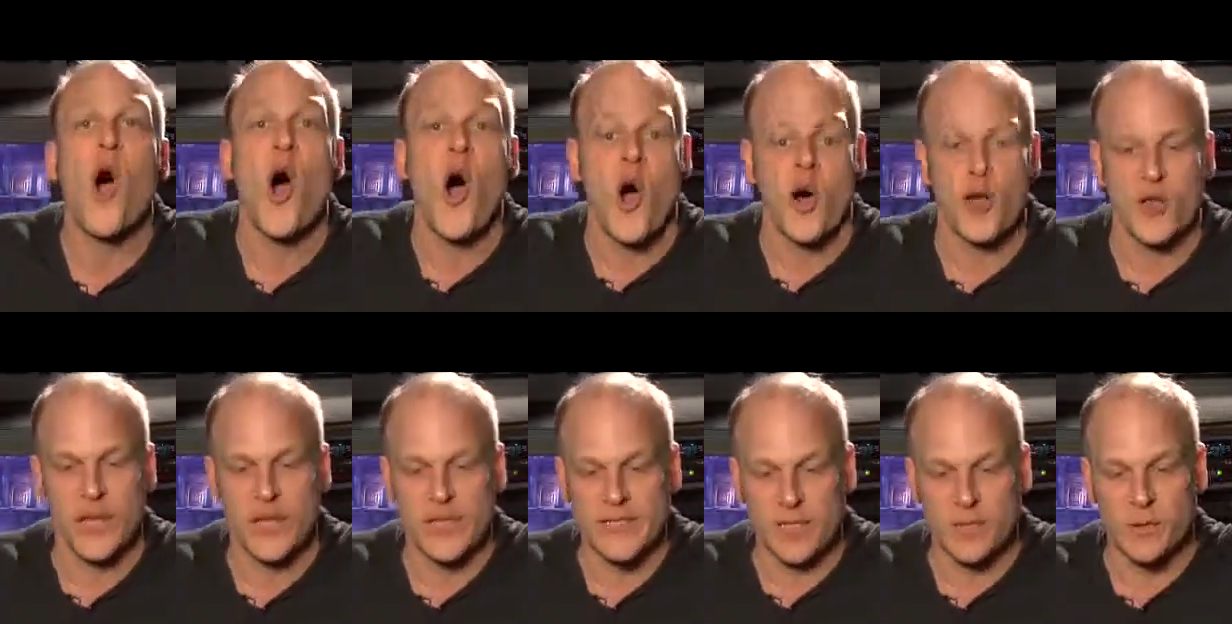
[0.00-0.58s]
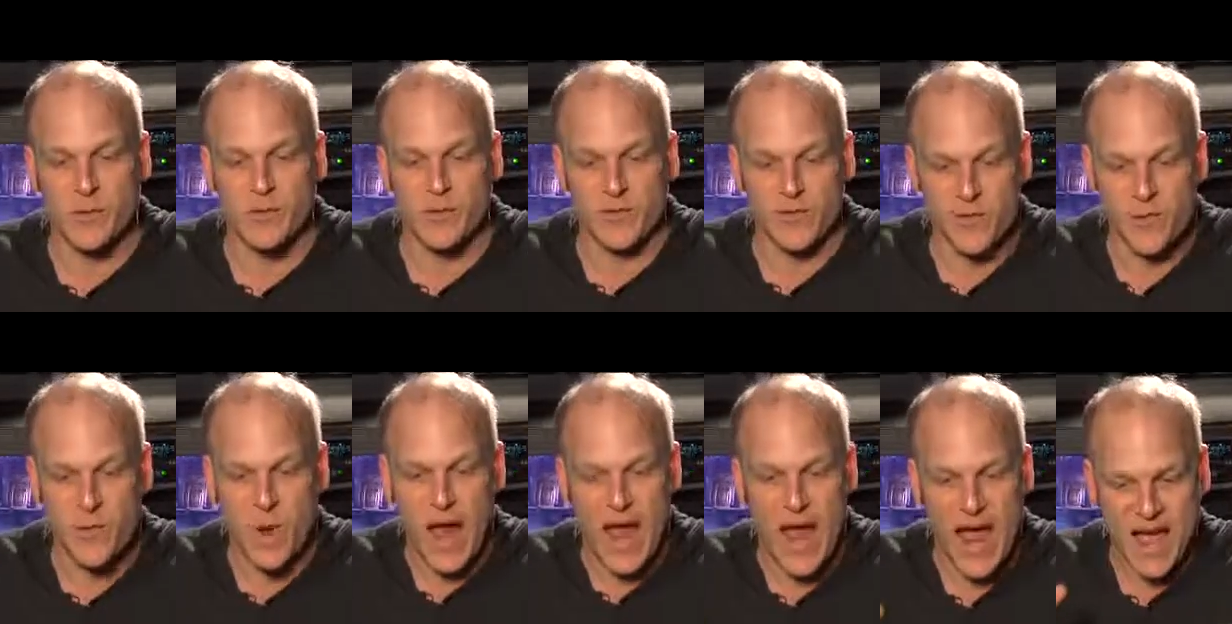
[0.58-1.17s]
All I know is
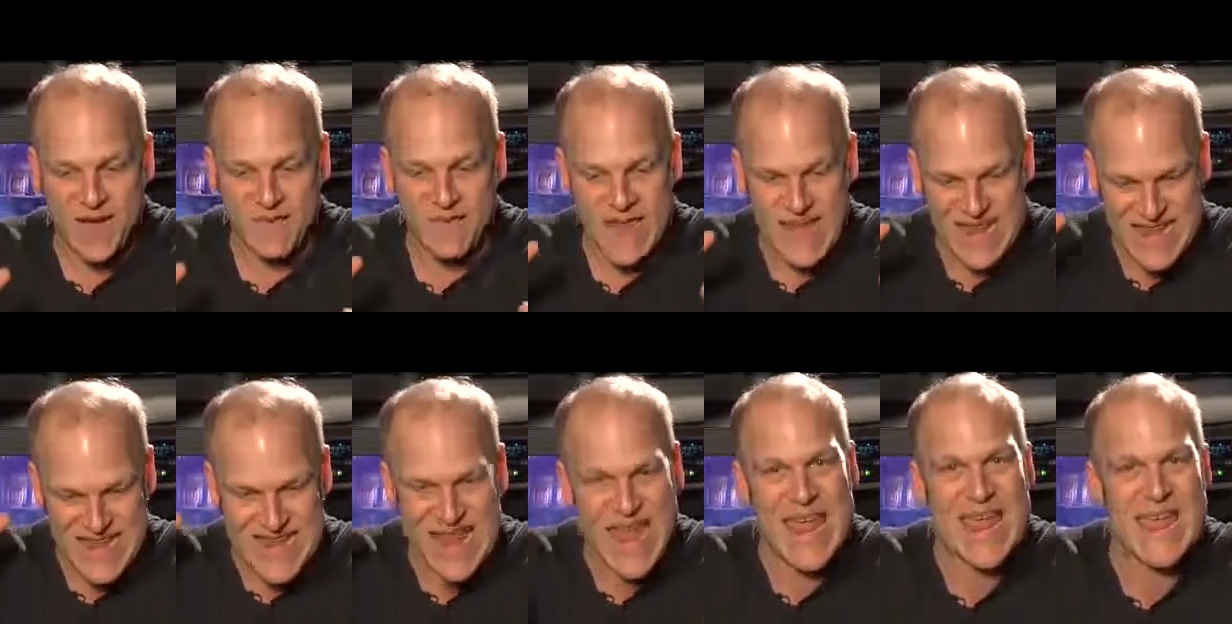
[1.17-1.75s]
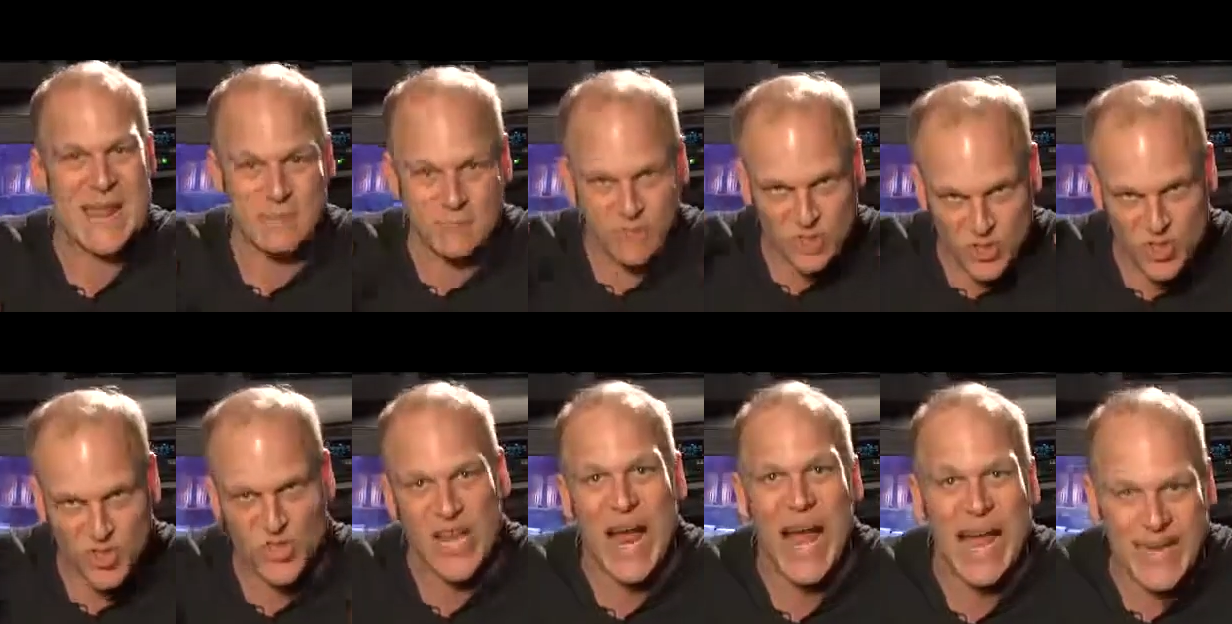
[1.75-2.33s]
you have a game
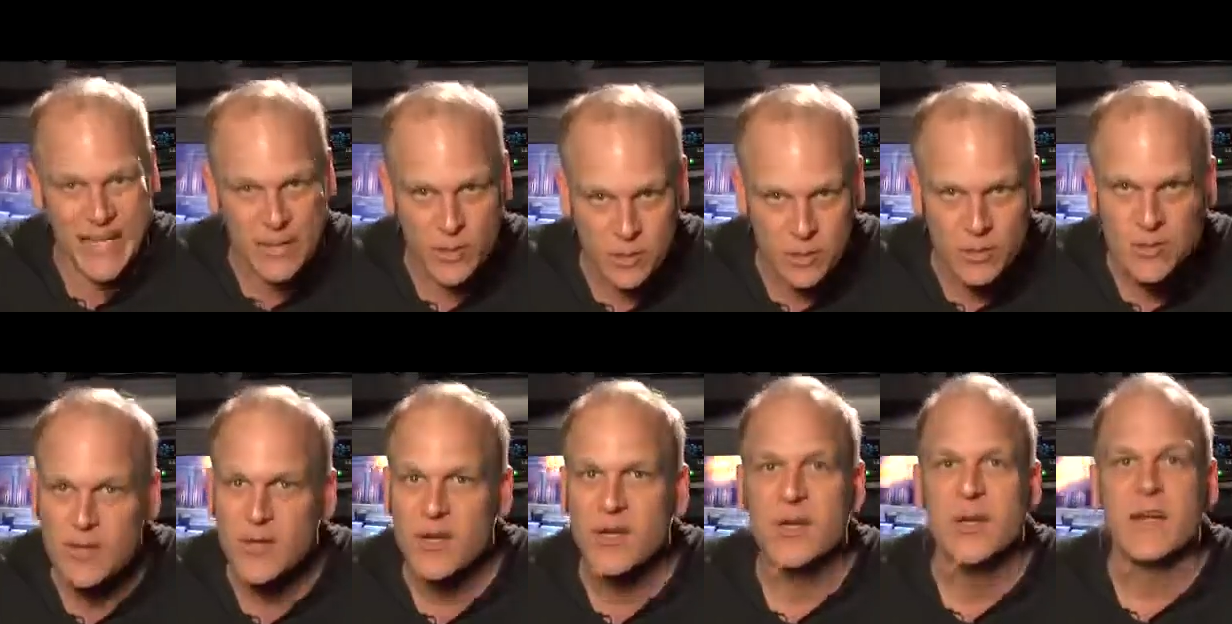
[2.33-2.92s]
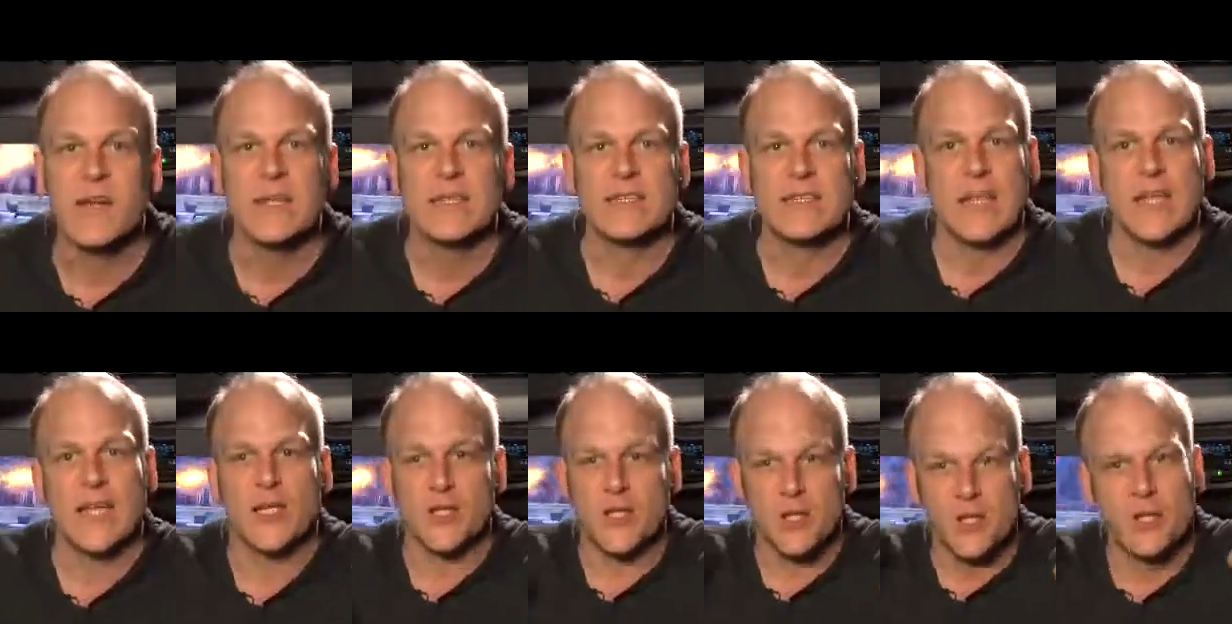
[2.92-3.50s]
style
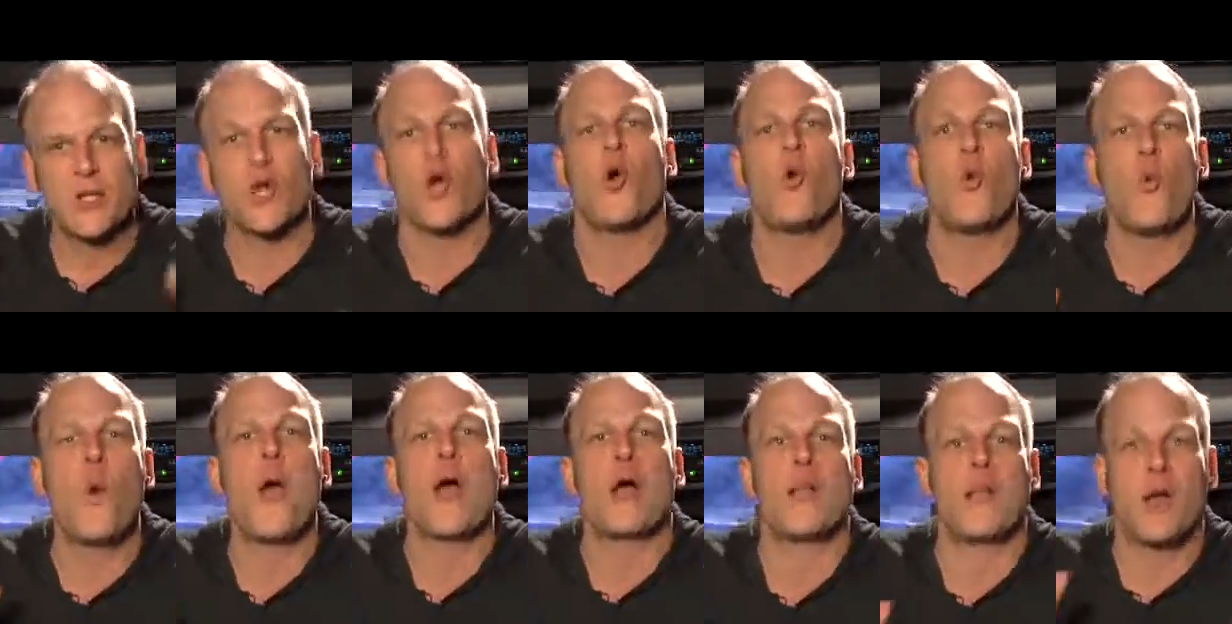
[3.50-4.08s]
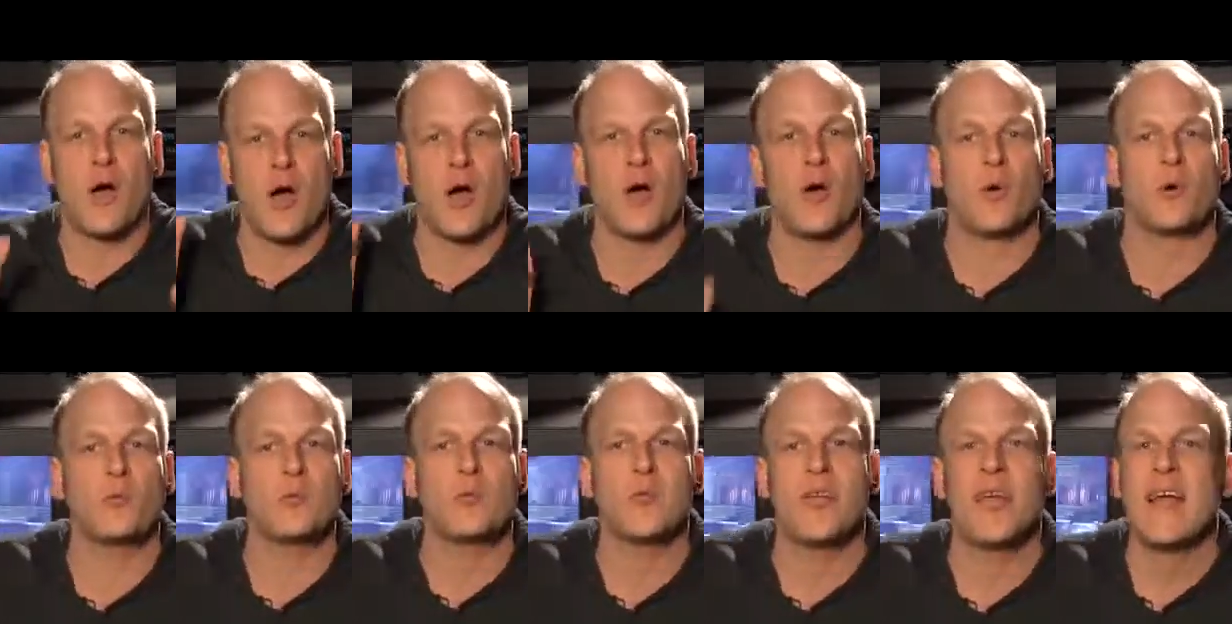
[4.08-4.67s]
that is so well
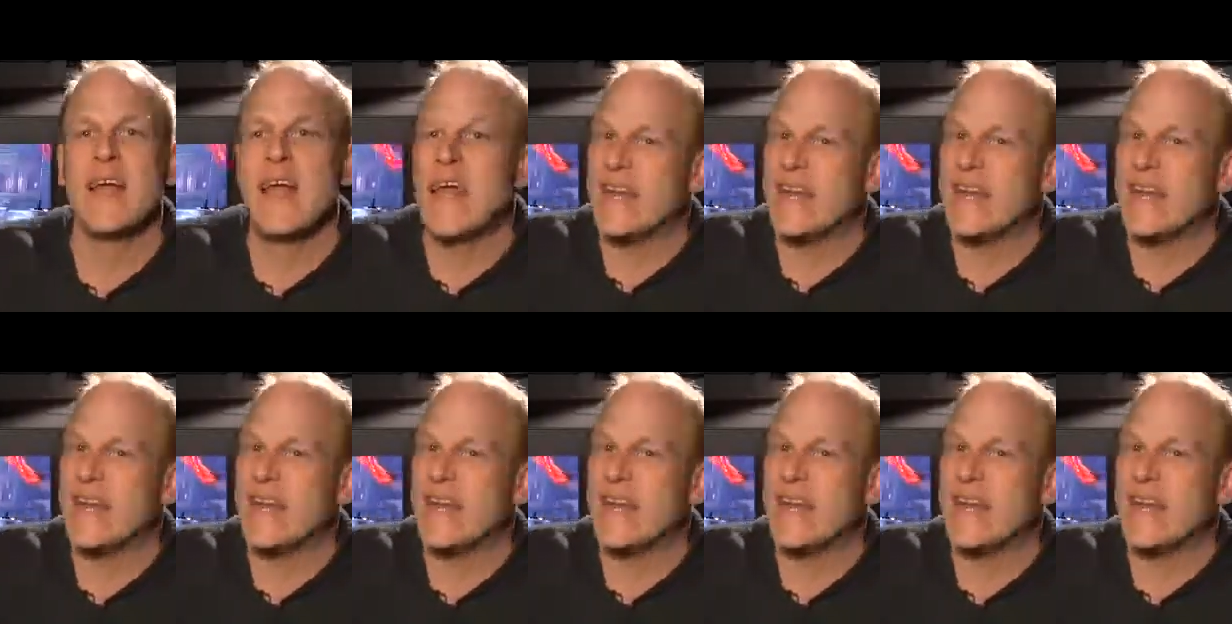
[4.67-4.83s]
honed.